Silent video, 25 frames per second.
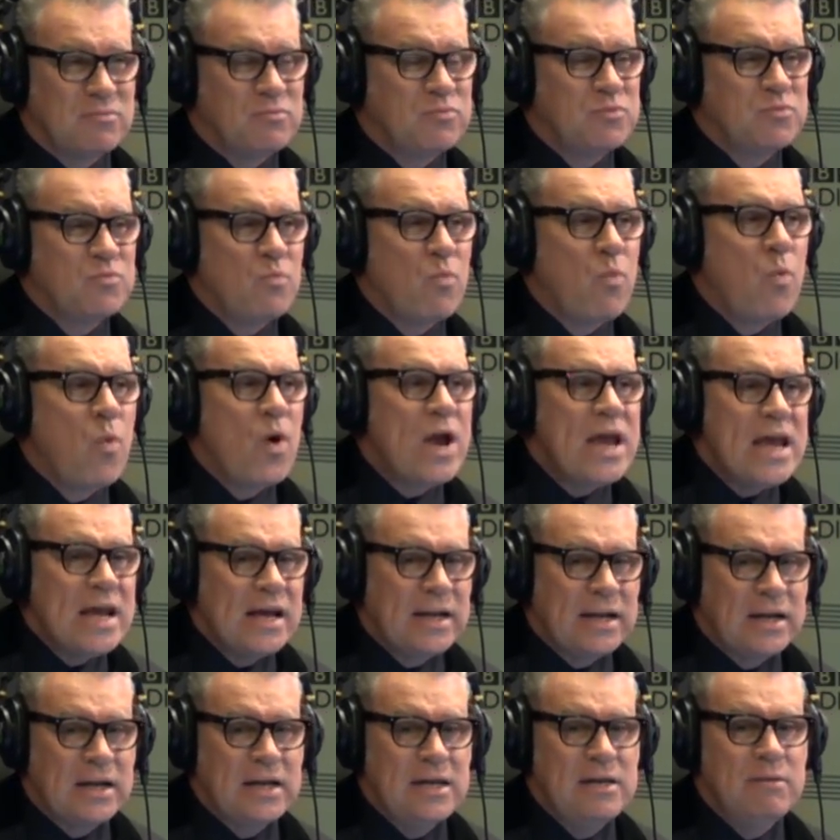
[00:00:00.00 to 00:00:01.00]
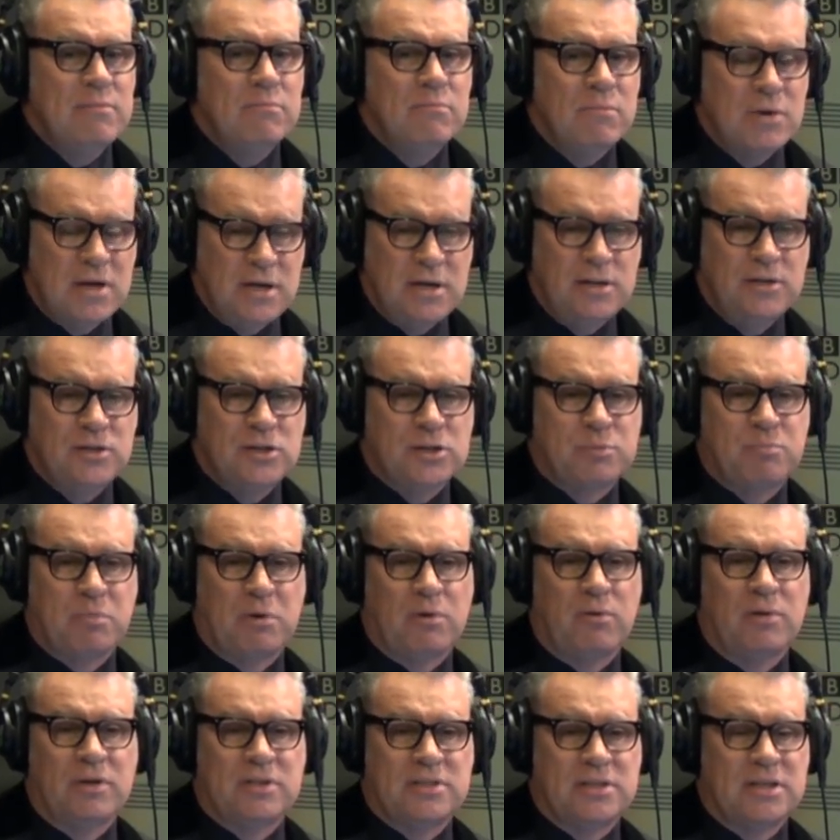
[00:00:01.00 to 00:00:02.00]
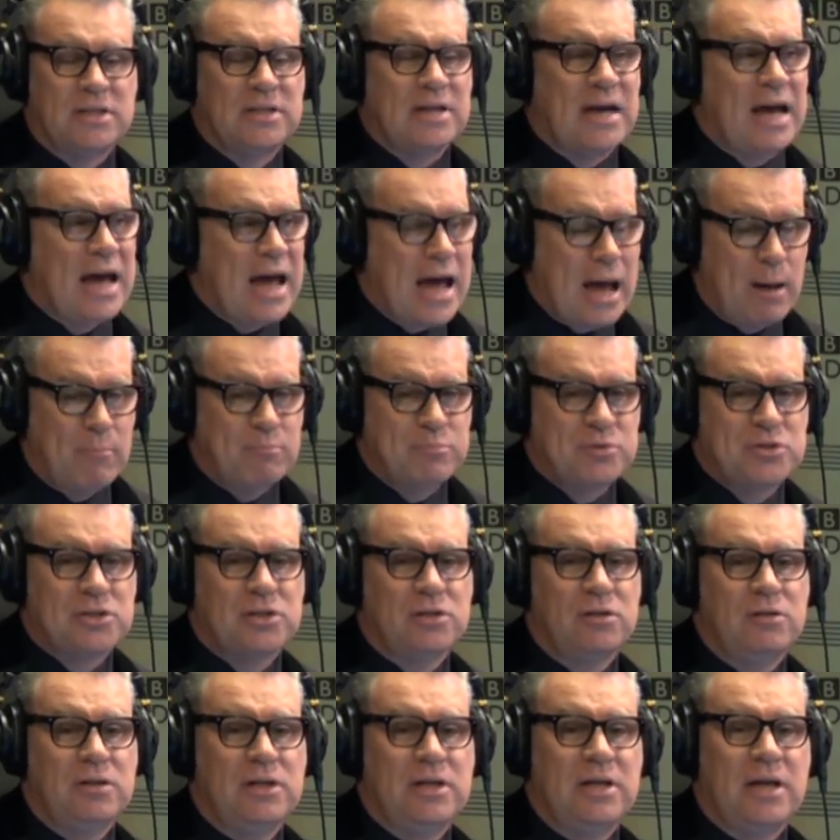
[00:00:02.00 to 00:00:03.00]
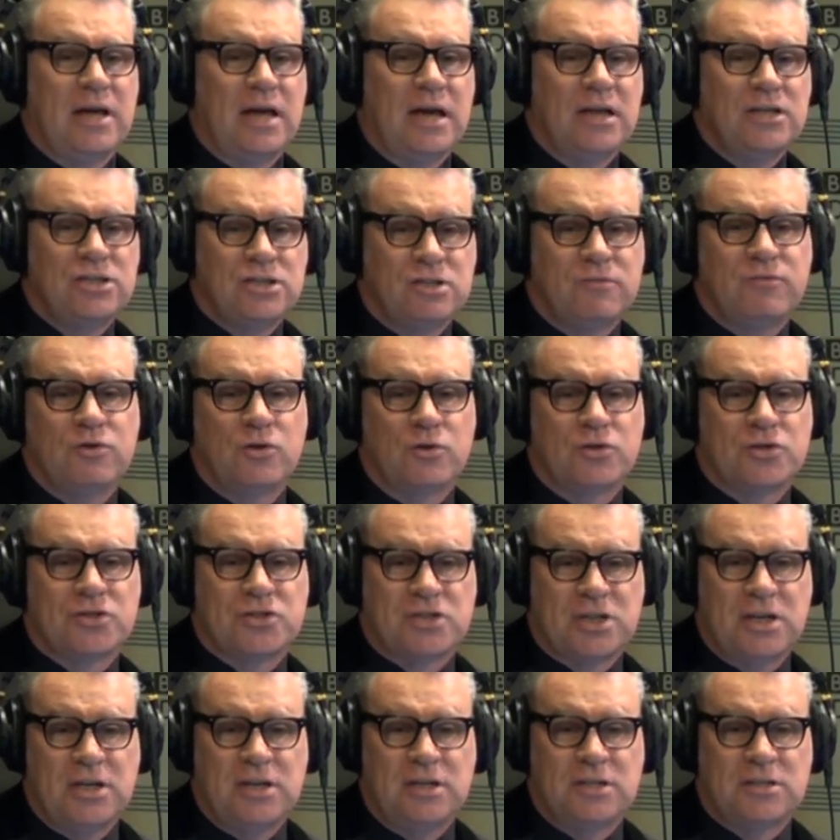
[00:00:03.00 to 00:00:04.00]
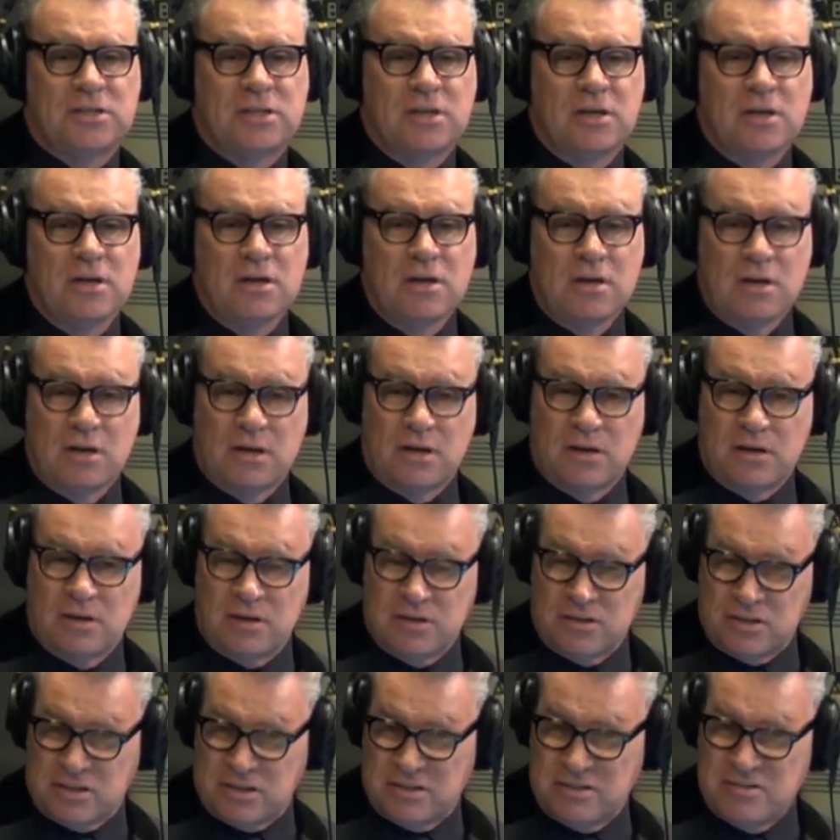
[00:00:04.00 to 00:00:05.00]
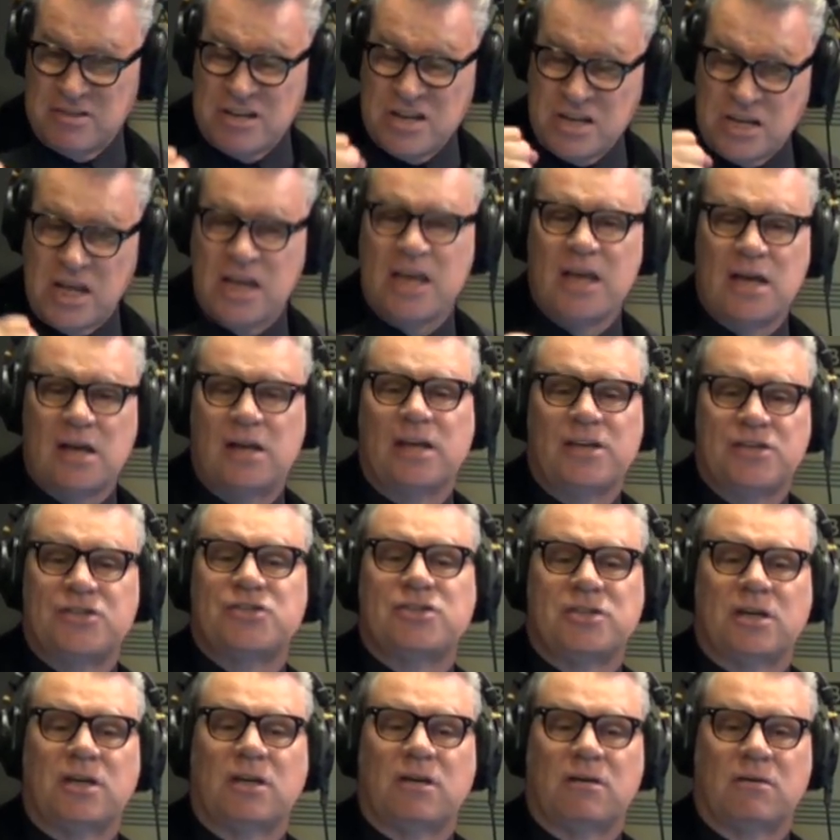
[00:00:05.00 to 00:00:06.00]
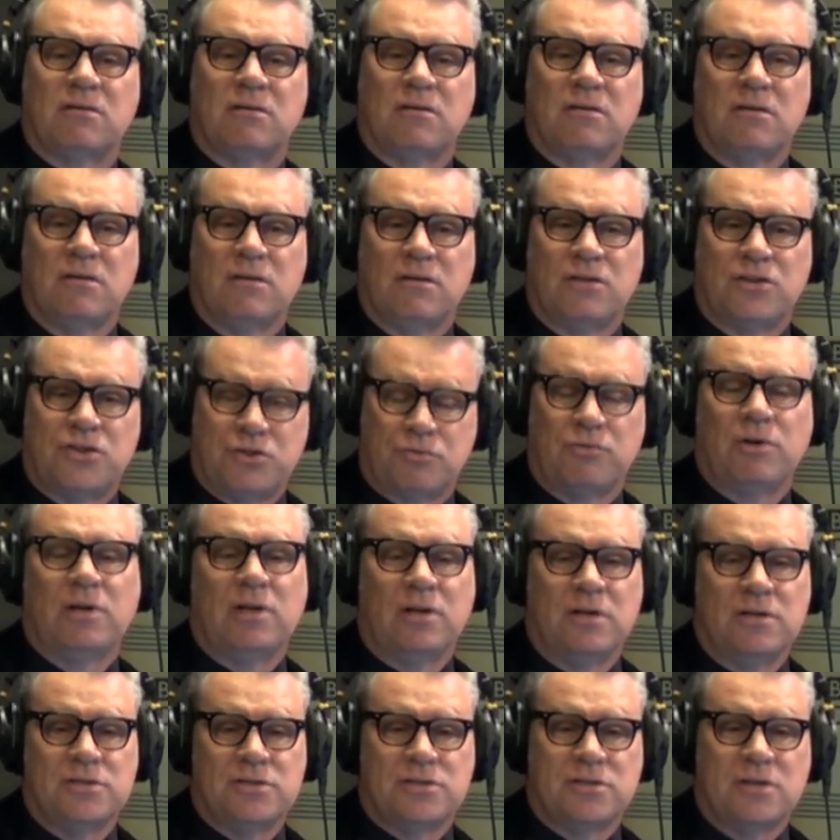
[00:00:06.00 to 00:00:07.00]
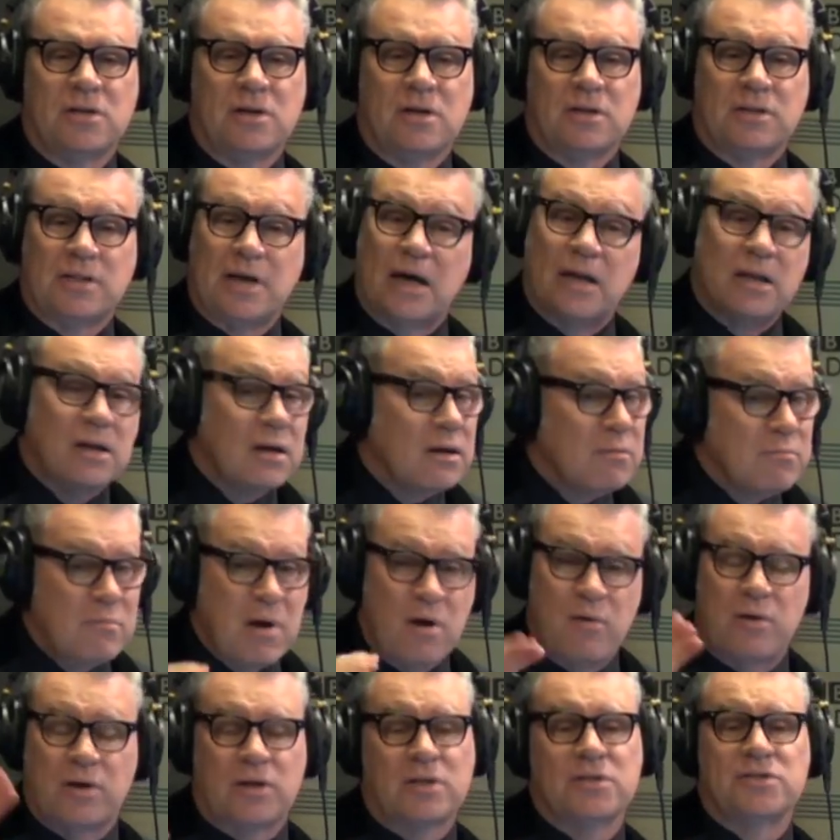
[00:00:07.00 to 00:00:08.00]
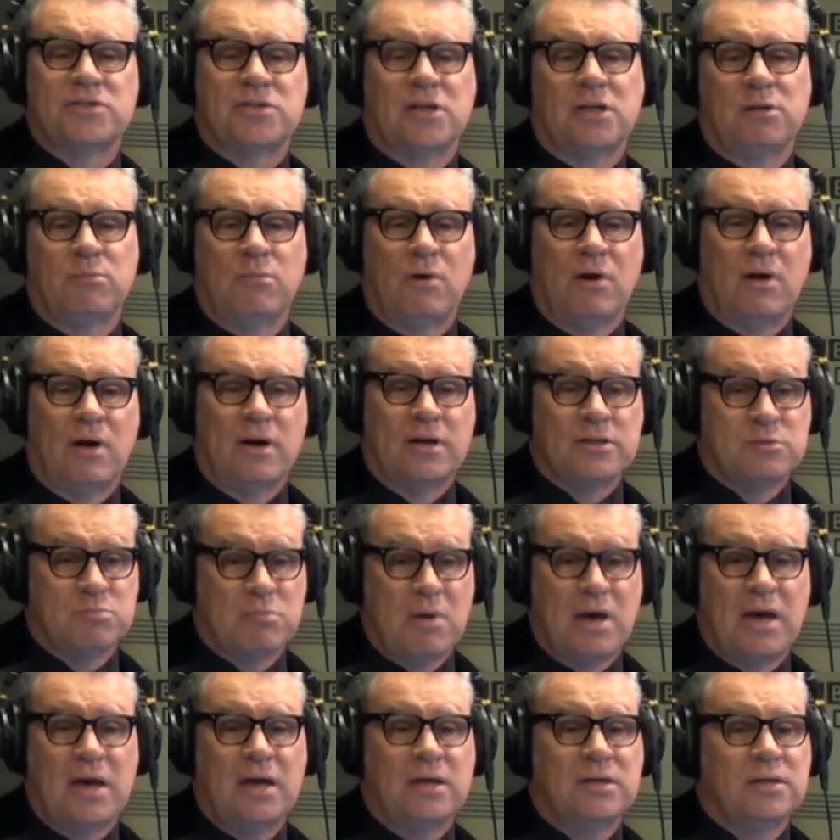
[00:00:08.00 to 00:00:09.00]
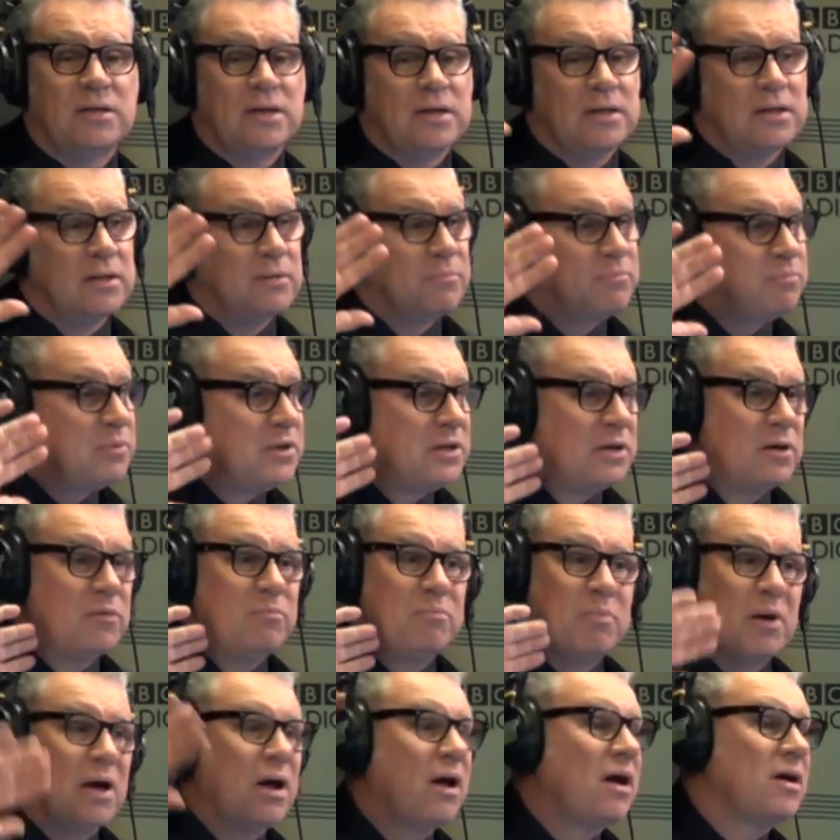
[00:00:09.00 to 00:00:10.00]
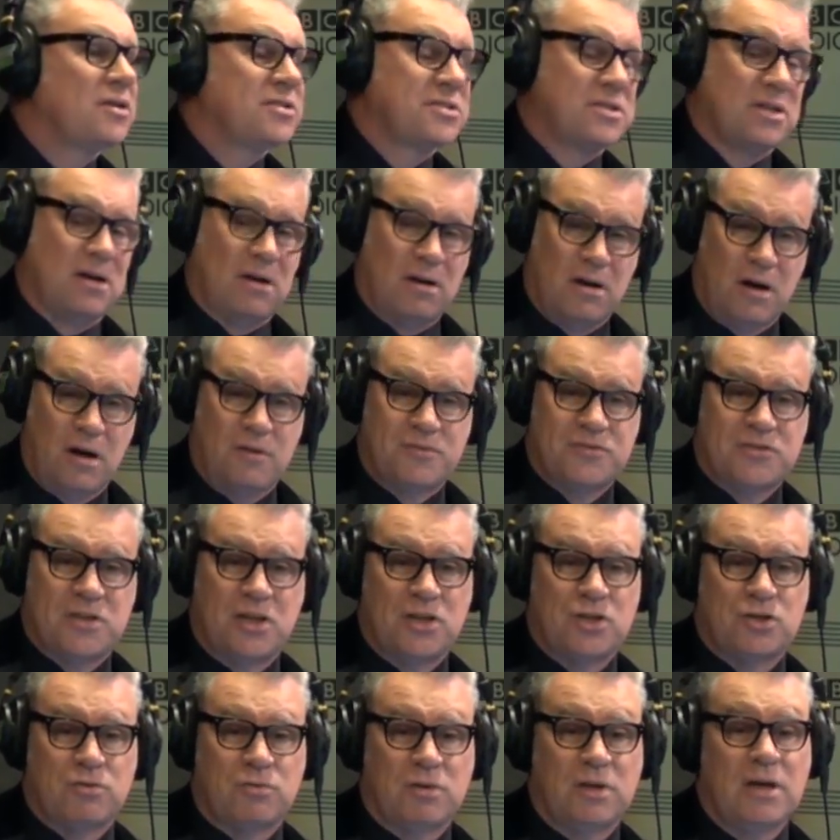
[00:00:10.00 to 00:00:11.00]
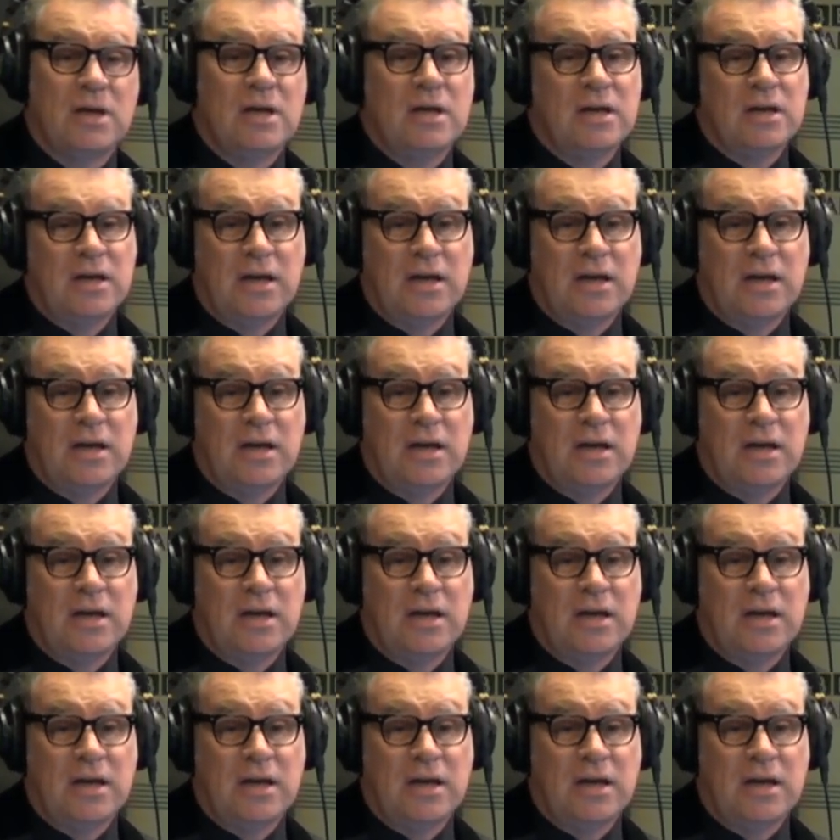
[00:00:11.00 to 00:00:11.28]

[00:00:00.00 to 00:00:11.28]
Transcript: weirdly mean spirited, absolutely edge of your seat nihilistic thrillers that American cinema has made in the you know past half century.